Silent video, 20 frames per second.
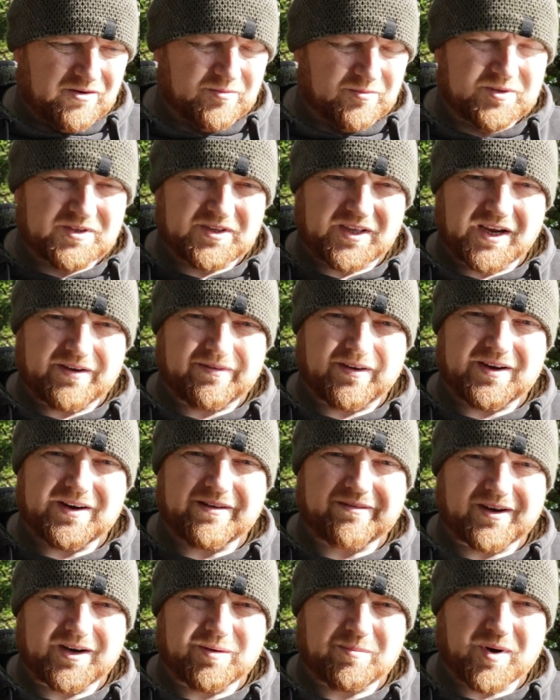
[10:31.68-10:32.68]
Come to think of it, I
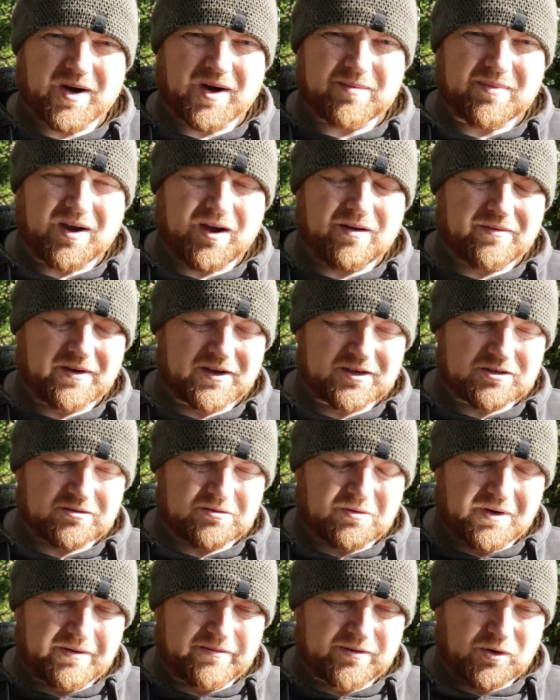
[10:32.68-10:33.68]
never had a bream out of here,
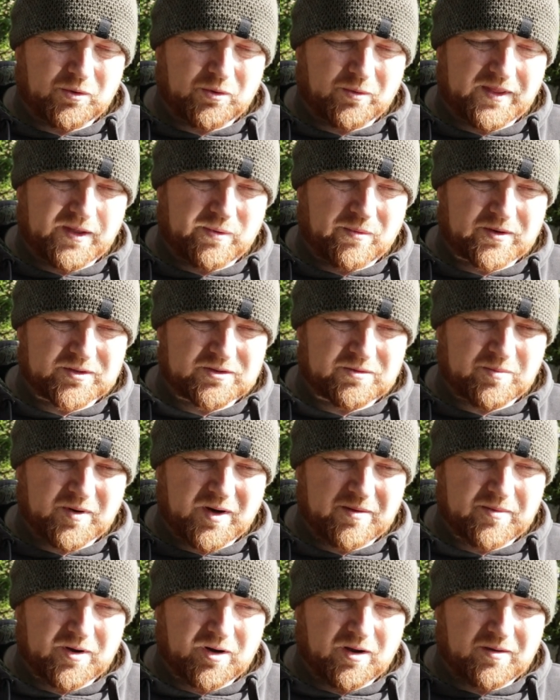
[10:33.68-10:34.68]
so I don't even know whether that was a
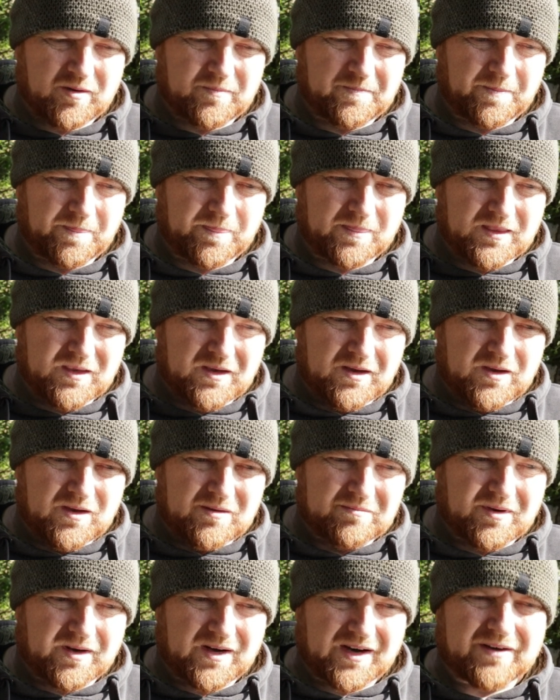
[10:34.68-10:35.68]
bream or not.
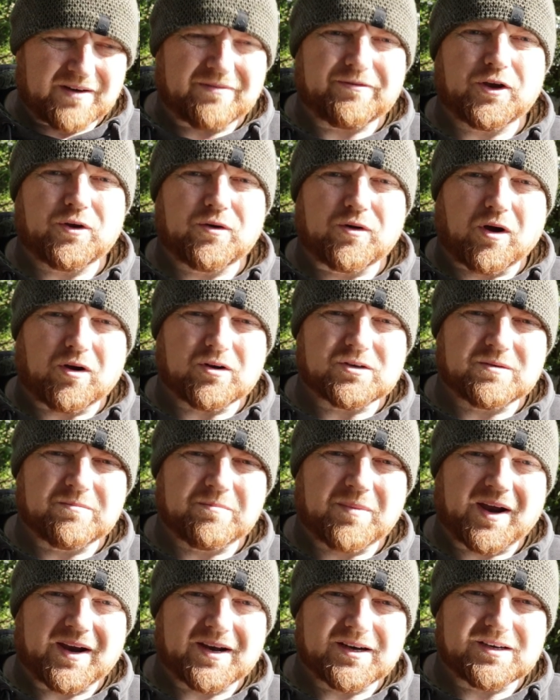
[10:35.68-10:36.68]
But I had a few knocks
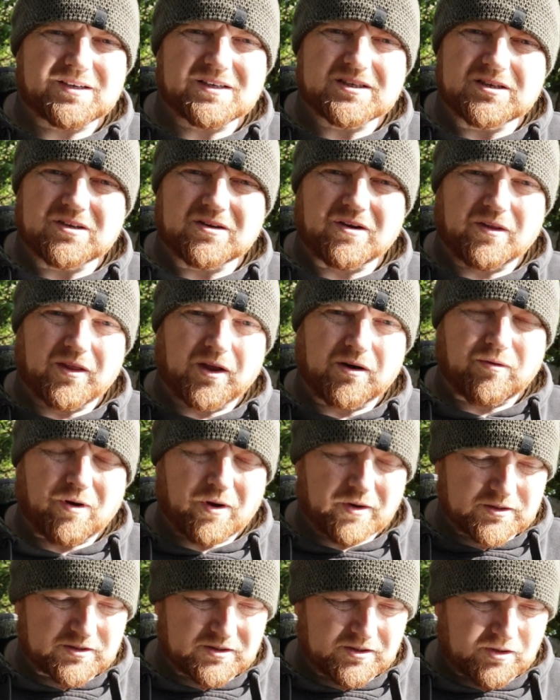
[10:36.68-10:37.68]
and bangs on the
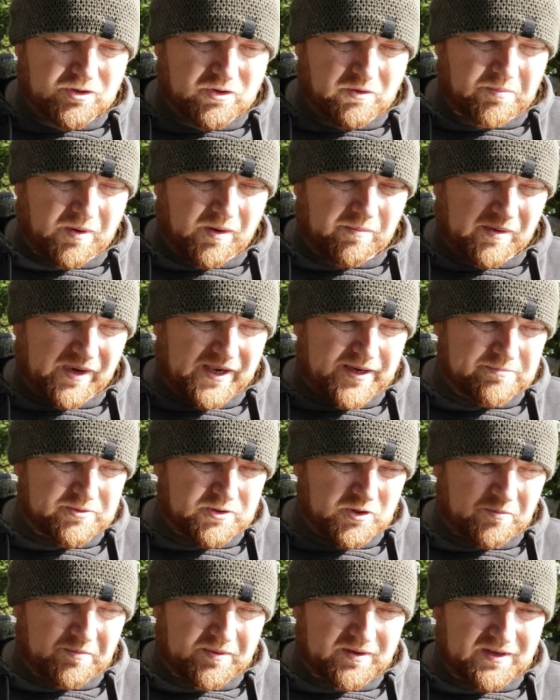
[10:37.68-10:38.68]
rods, a couple of
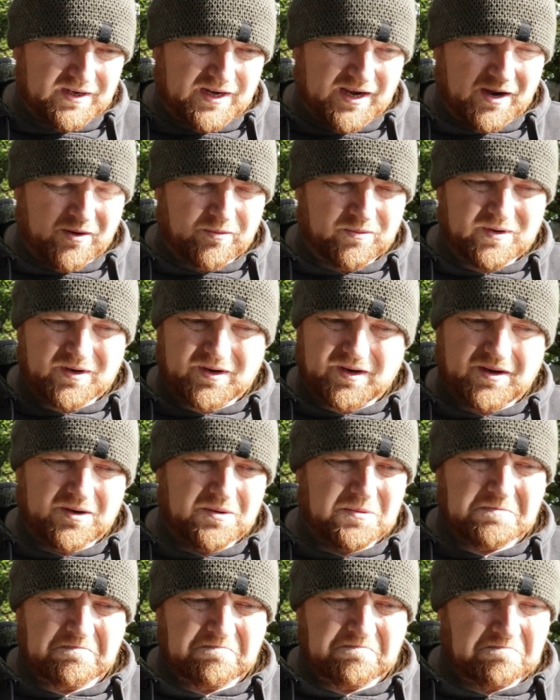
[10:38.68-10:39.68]
bleeps up and down.
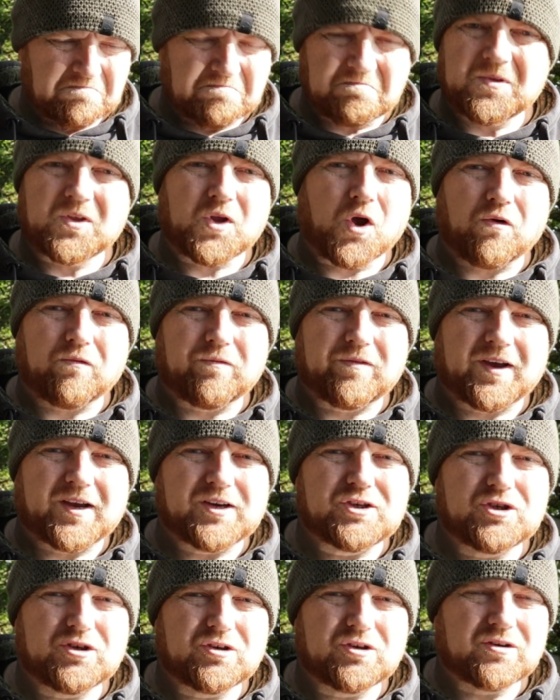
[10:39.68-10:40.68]
No
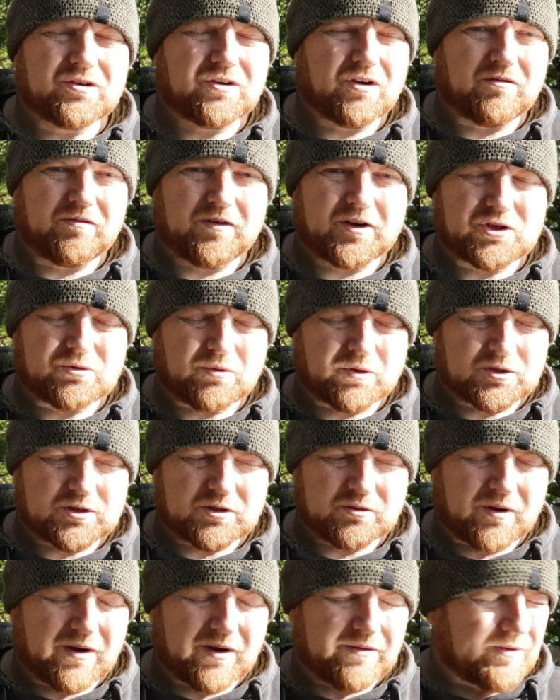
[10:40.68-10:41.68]
fish
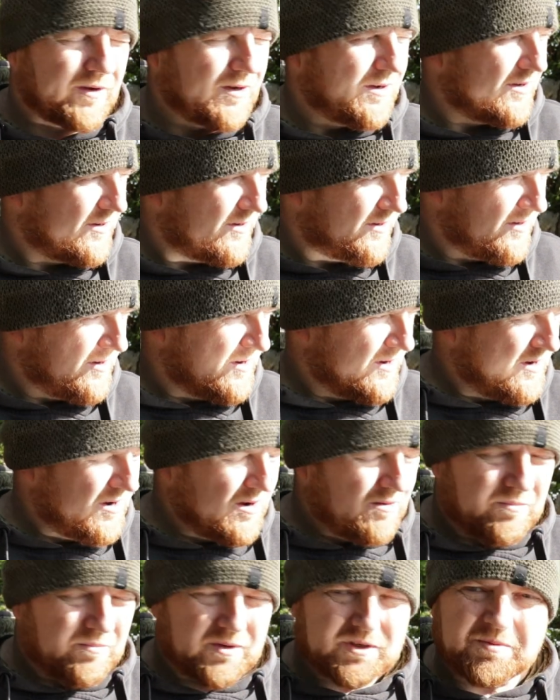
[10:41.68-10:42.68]
whatsoever.
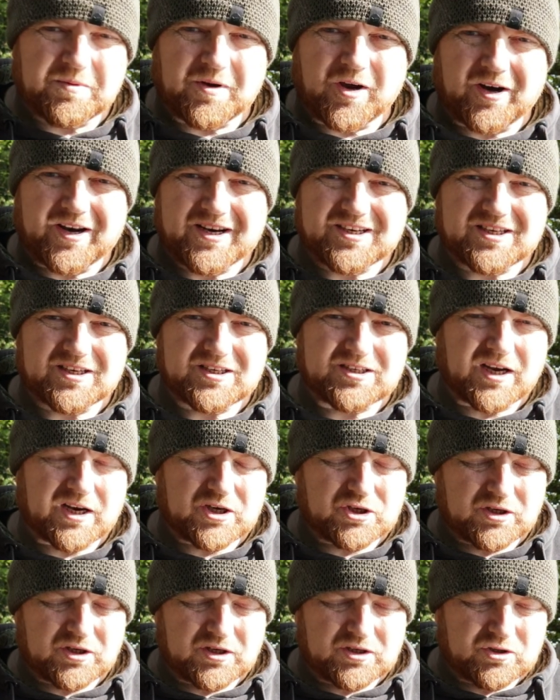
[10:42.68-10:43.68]
But to be honest, this
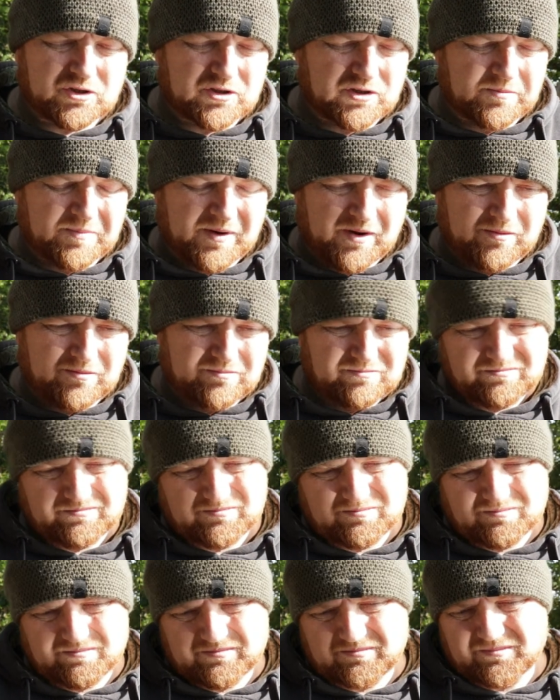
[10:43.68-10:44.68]
session is just about
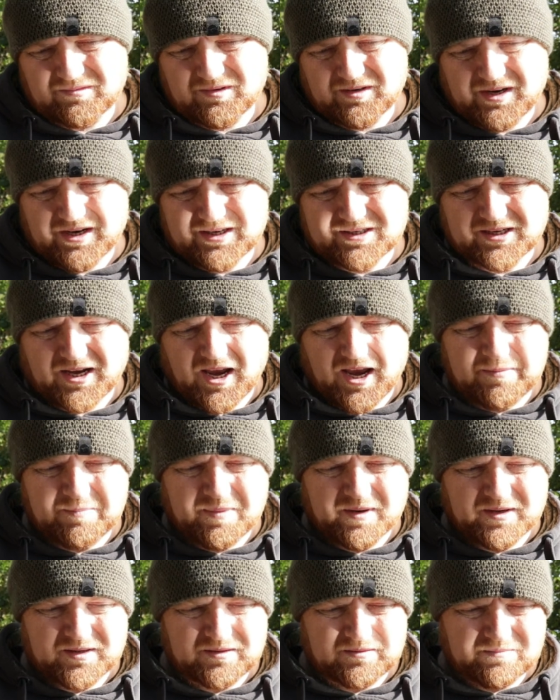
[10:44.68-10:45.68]

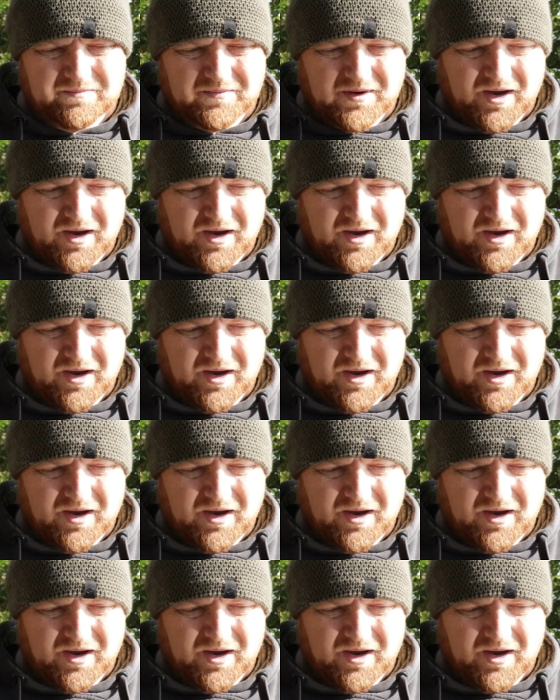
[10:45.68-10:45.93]
escaping.